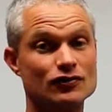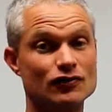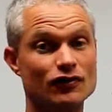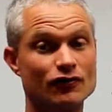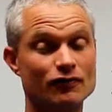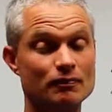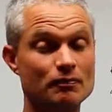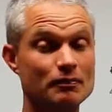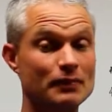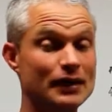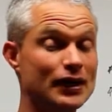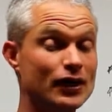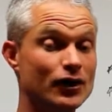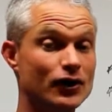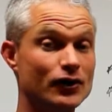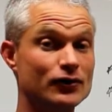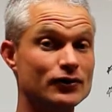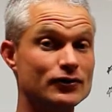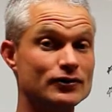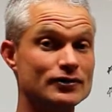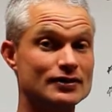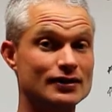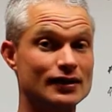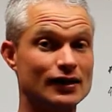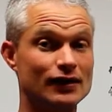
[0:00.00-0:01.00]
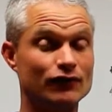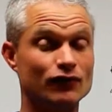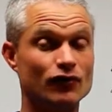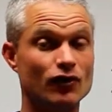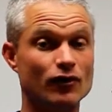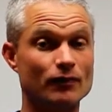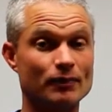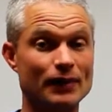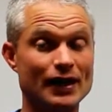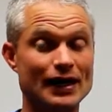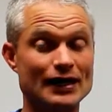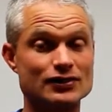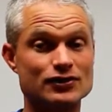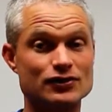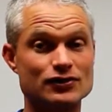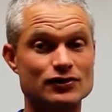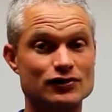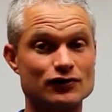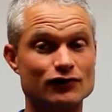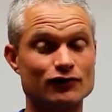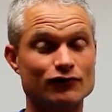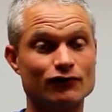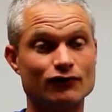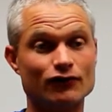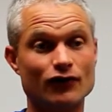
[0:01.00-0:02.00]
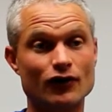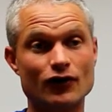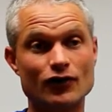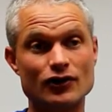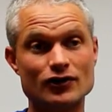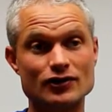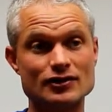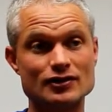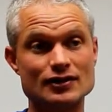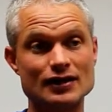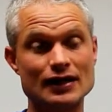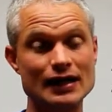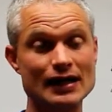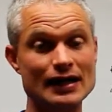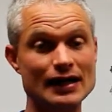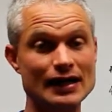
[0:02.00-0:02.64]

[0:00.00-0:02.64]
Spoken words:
of meadows, they've got patches of forest,